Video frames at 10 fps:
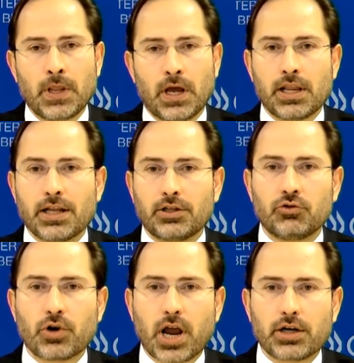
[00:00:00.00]
and that
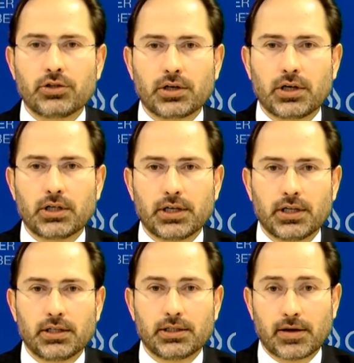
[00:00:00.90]
international
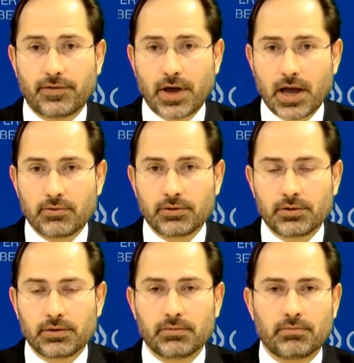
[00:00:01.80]
cartels are found,
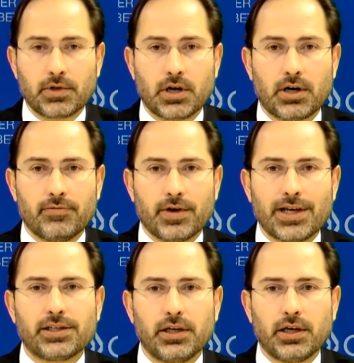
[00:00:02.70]
they are
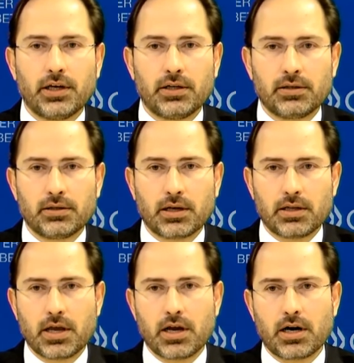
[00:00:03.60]
investigated,
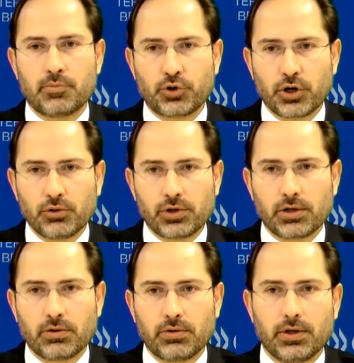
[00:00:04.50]
and they are
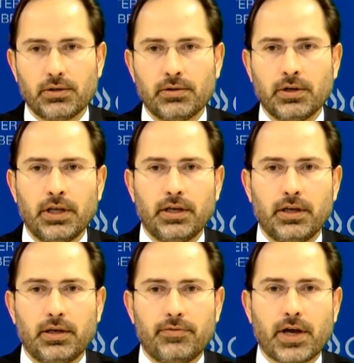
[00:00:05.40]
prosecuted
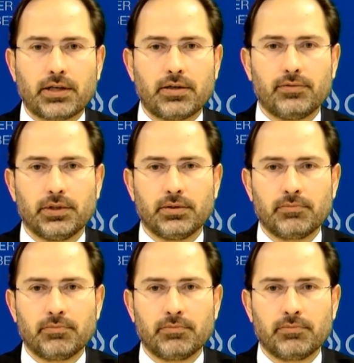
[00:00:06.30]
effectively.